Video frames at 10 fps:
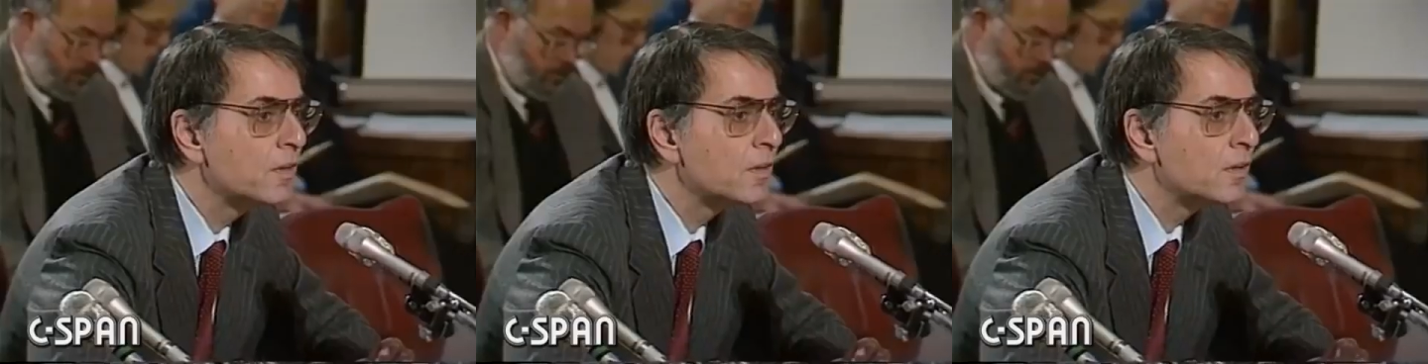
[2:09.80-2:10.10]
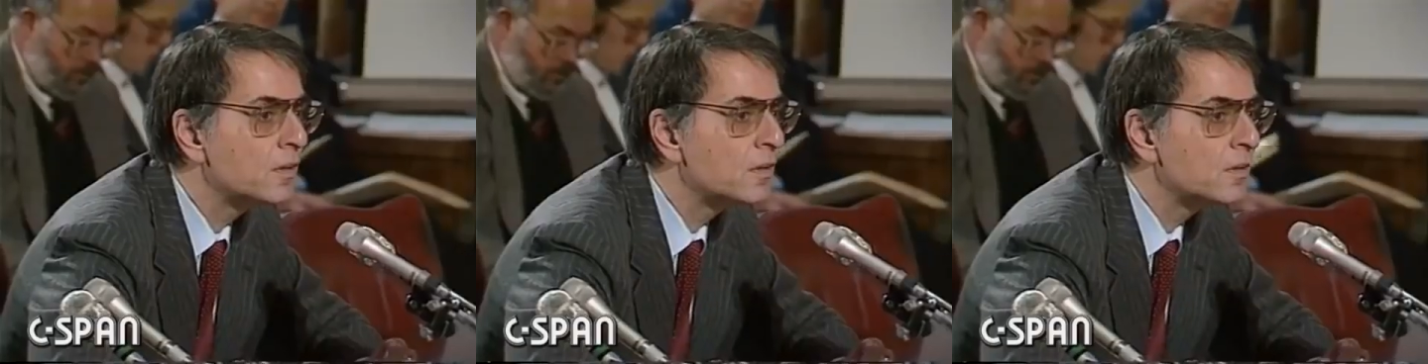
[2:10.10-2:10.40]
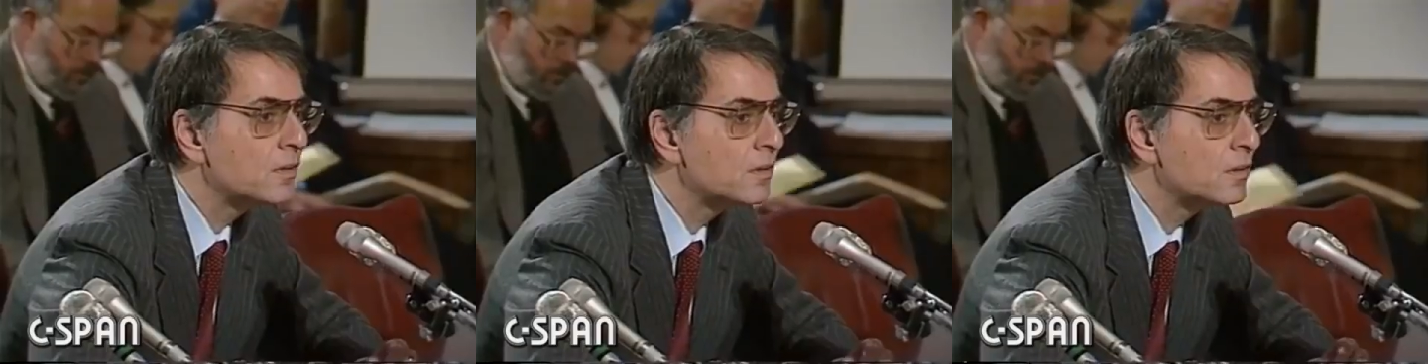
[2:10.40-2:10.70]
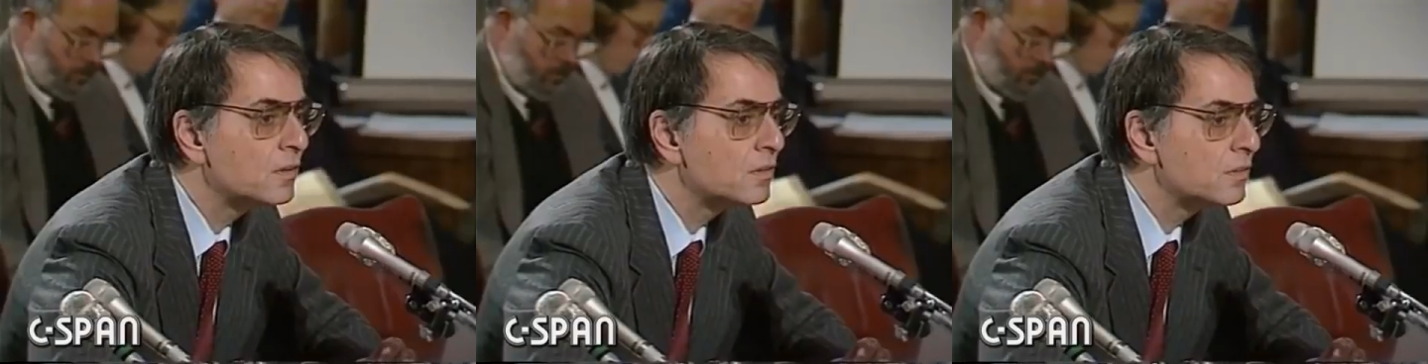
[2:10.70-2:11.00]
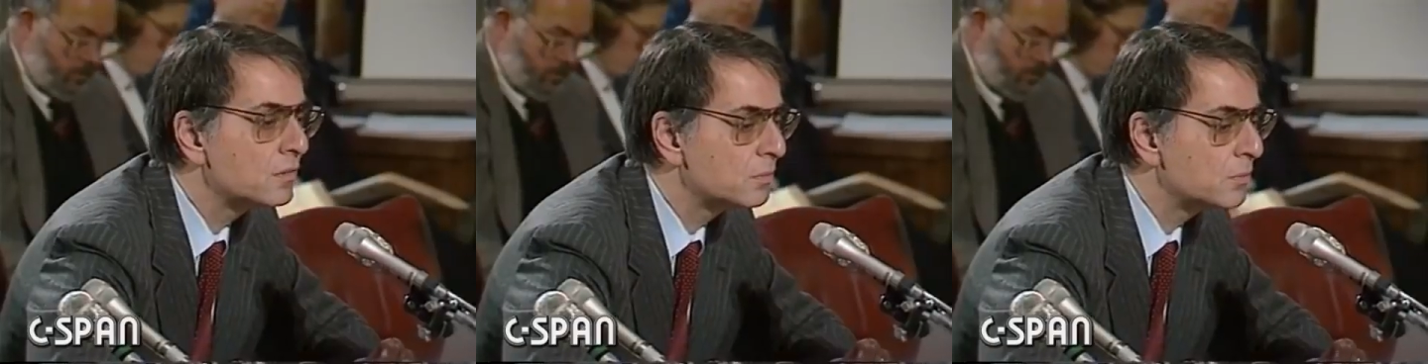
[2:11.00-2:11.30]
Uh, it
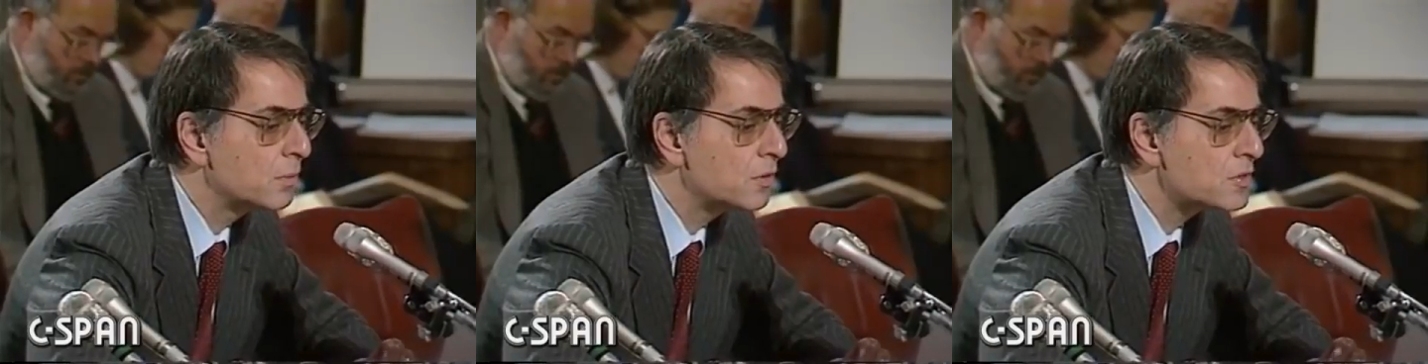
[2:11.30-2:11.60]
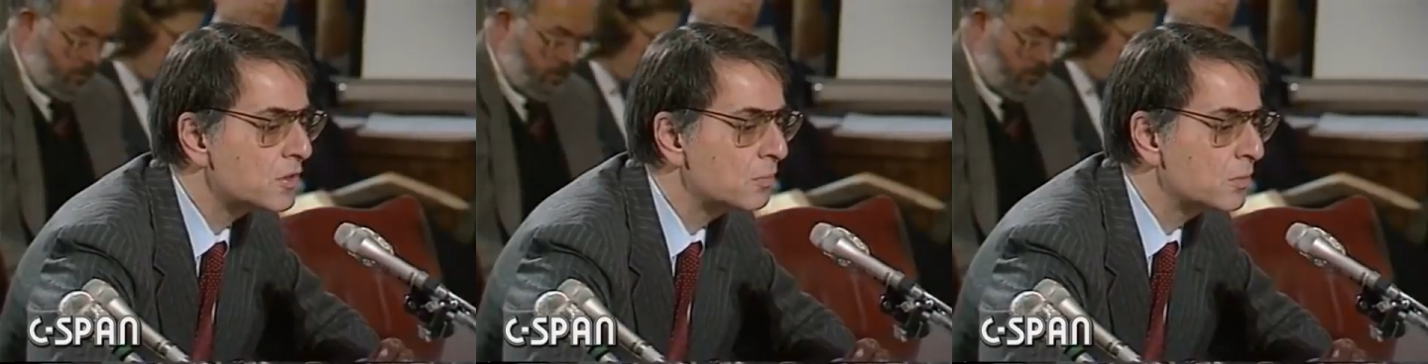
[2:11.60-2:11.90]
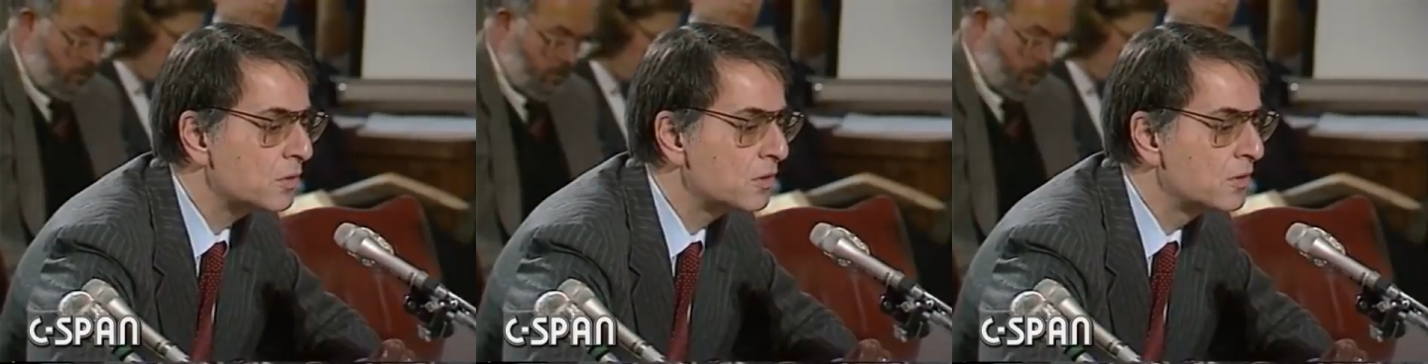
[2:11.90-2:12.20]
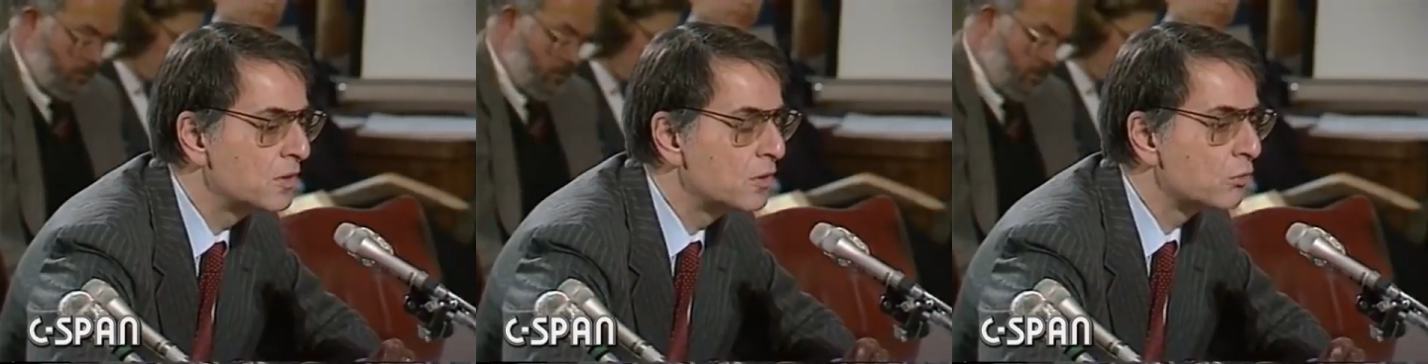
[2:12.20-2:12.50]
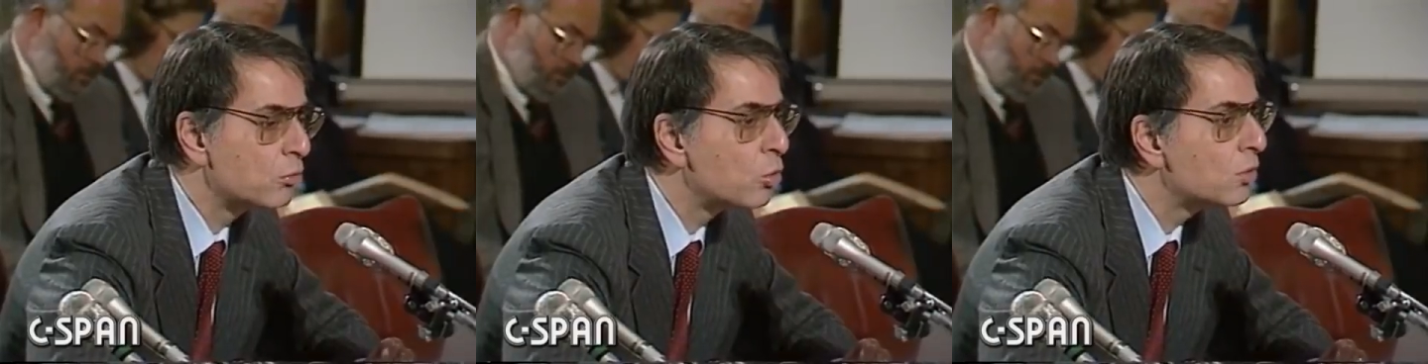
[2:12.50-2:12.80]
may be the same
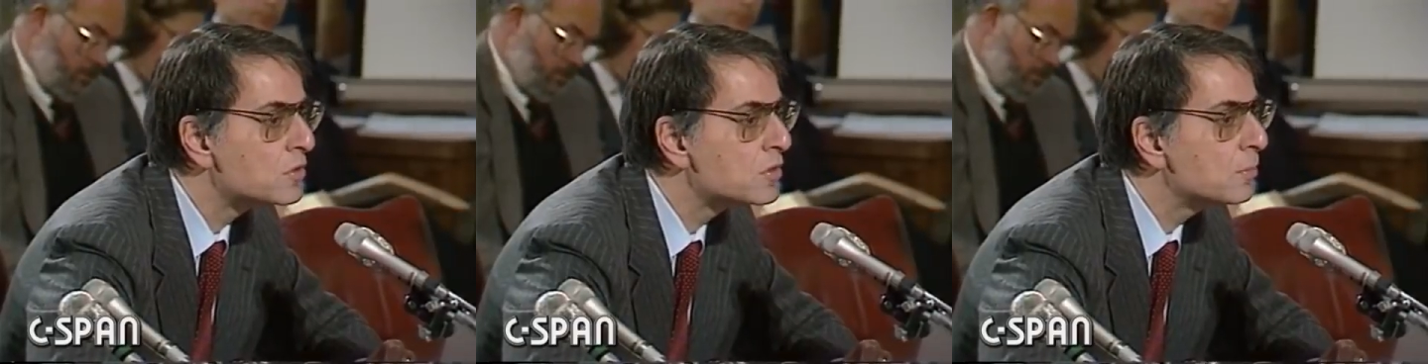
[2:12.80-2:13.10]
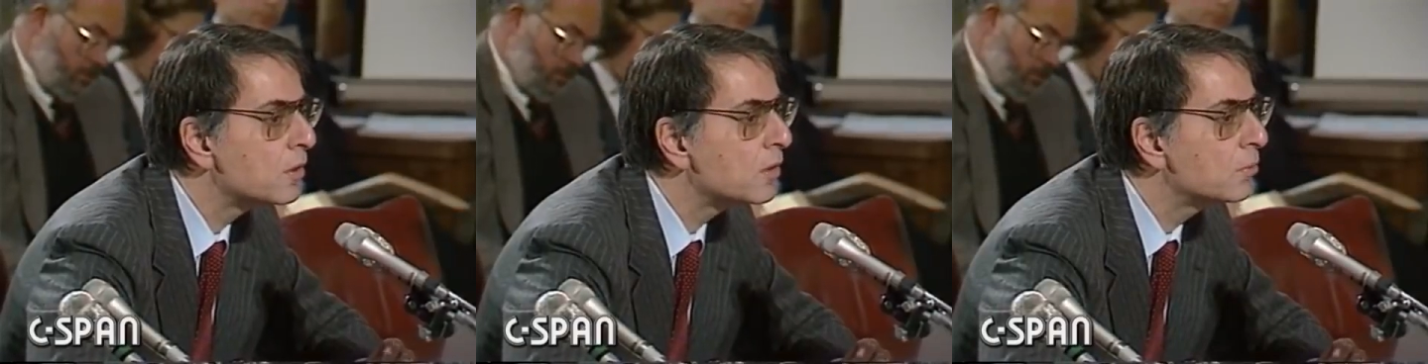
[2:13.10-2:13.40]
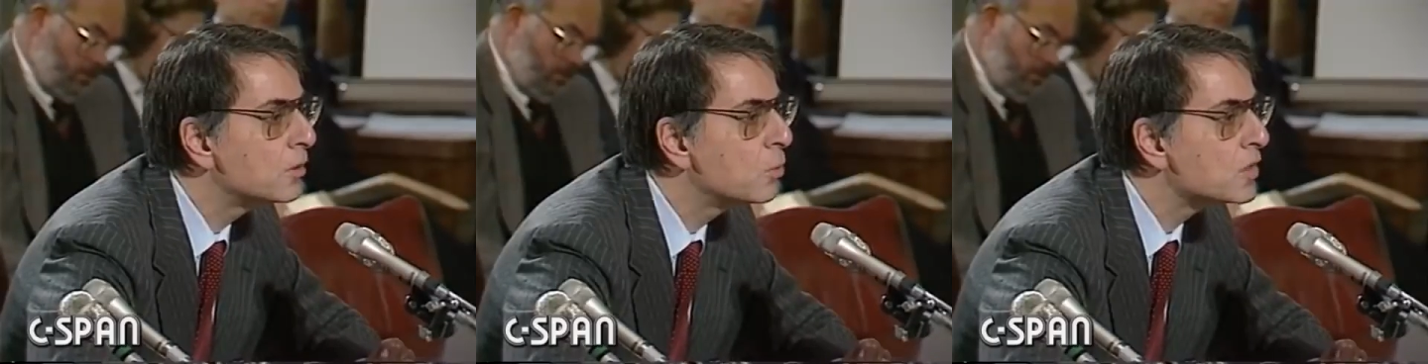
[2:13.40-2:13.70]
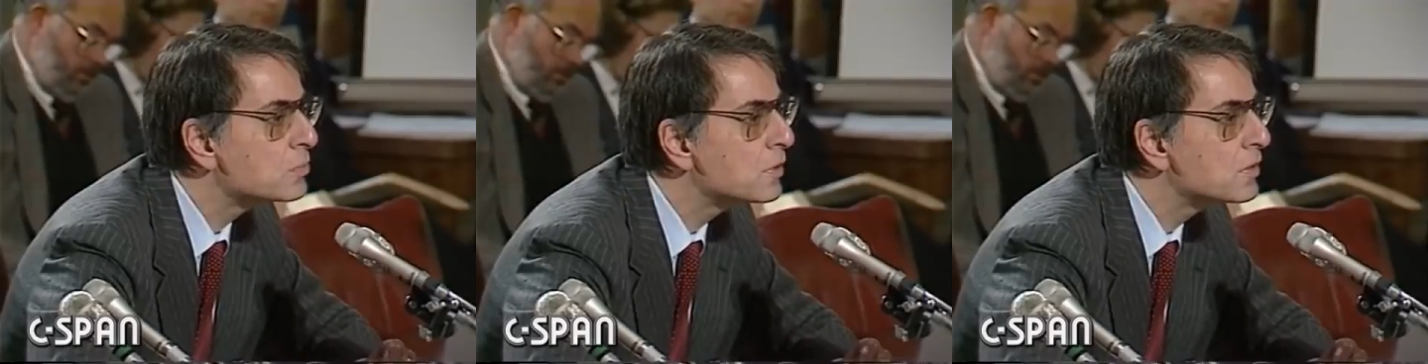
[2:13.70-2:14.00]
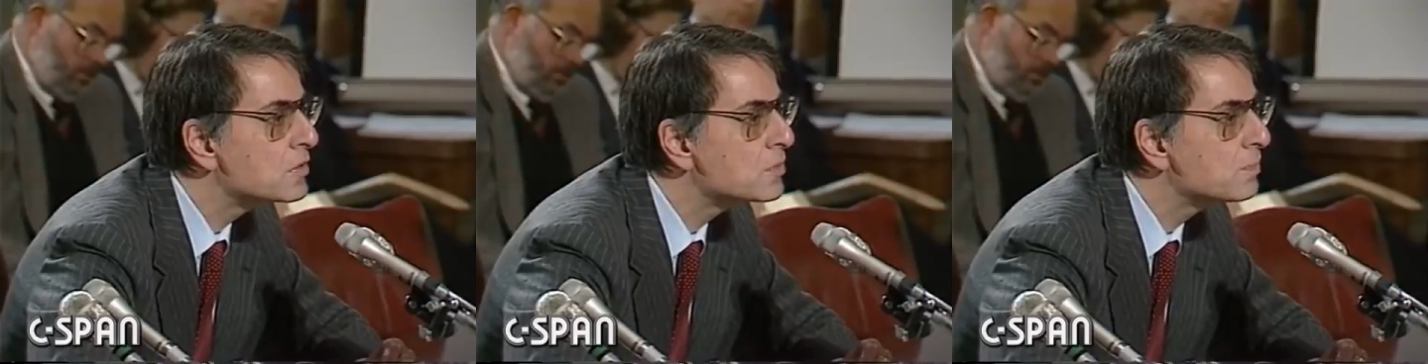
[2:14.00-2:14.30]
role as the American Midwest
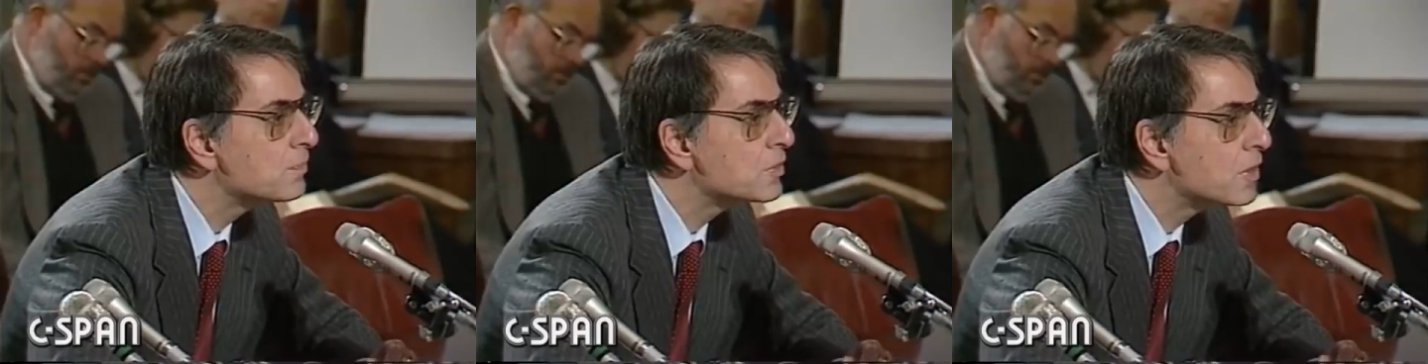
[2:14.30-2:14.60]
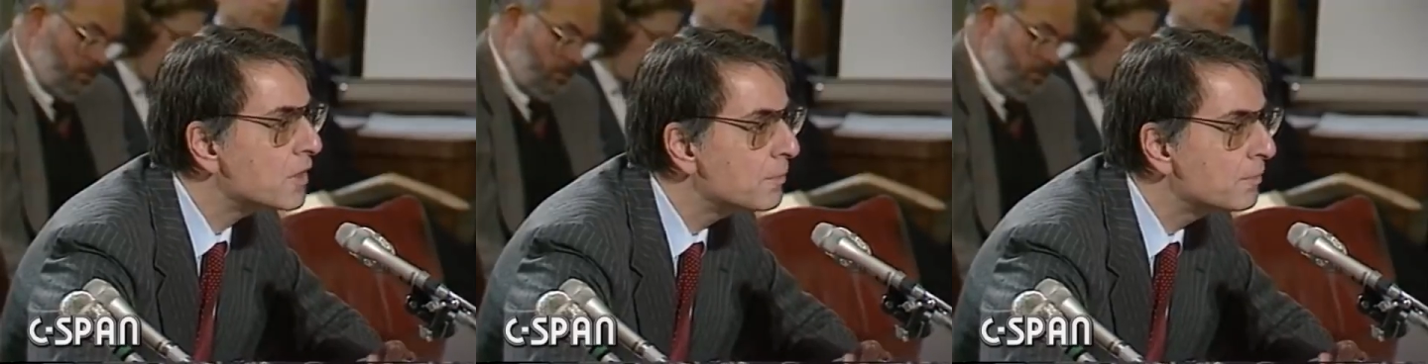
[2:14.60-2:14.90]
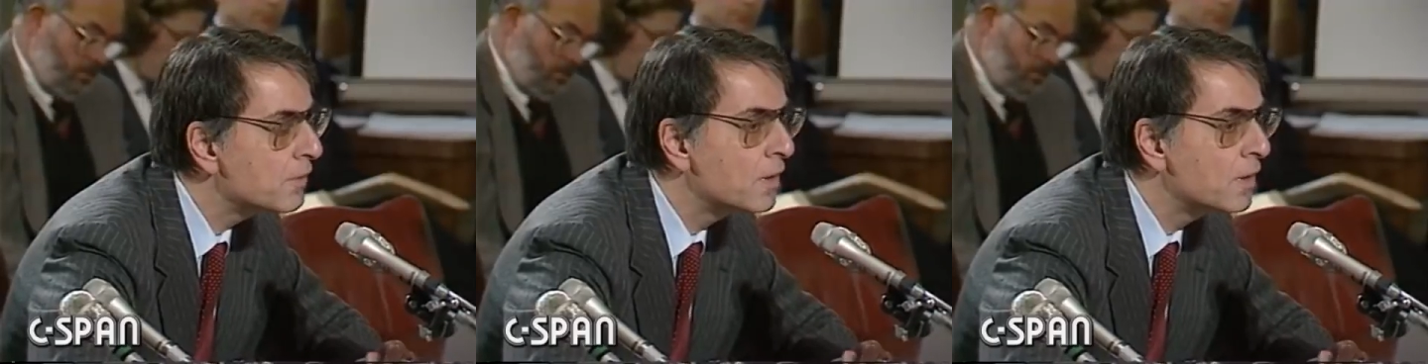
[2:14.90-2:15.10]
plays today.